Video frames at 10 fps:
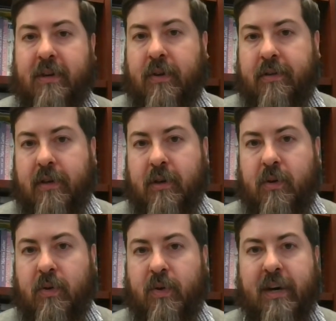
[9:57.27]
with
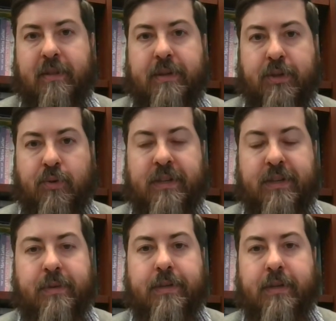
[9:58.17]
you at this
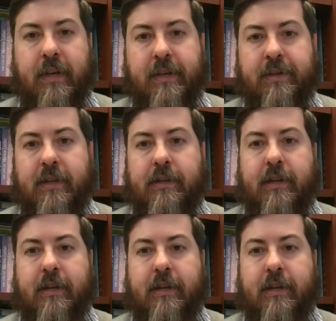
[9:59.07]
Christmas season,